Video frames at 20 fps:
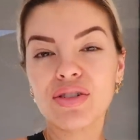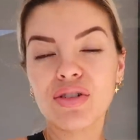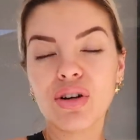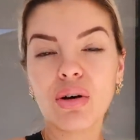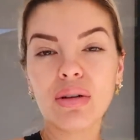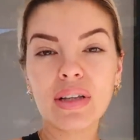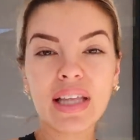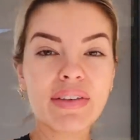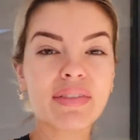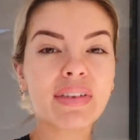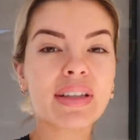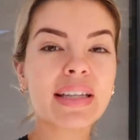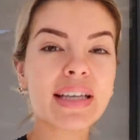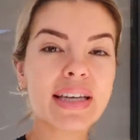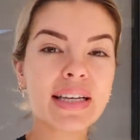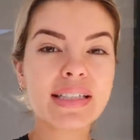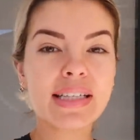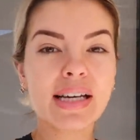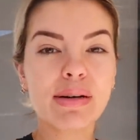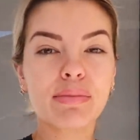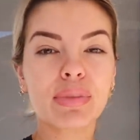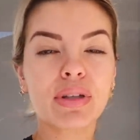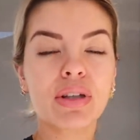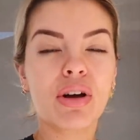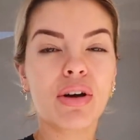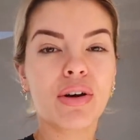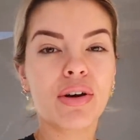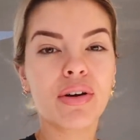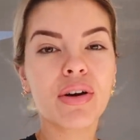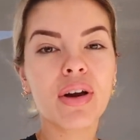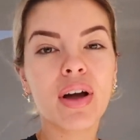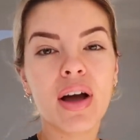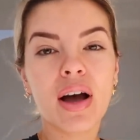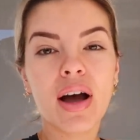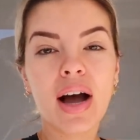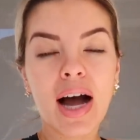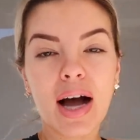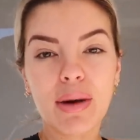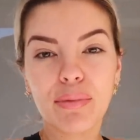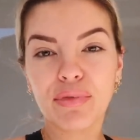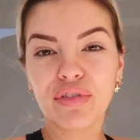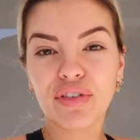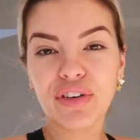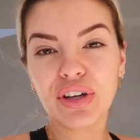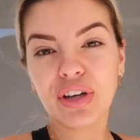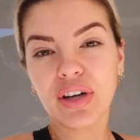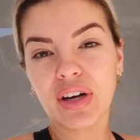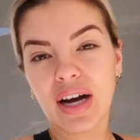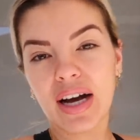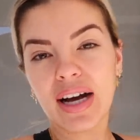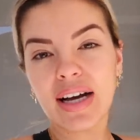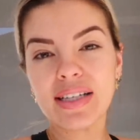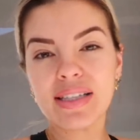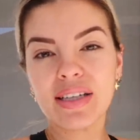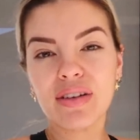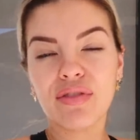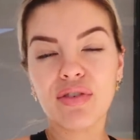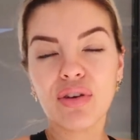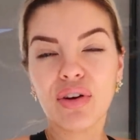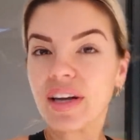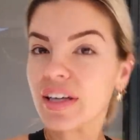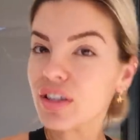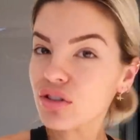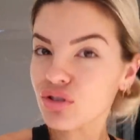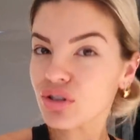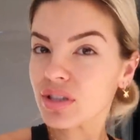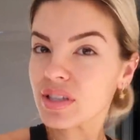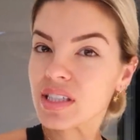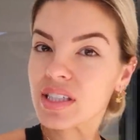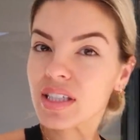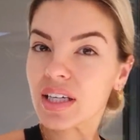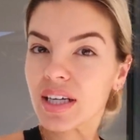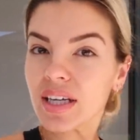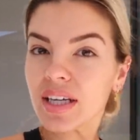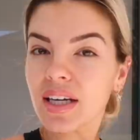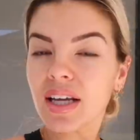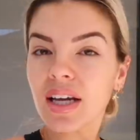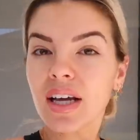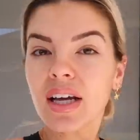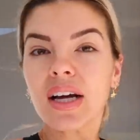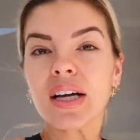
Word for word: So I'll leave it linked down below um, for you guys if you're interested.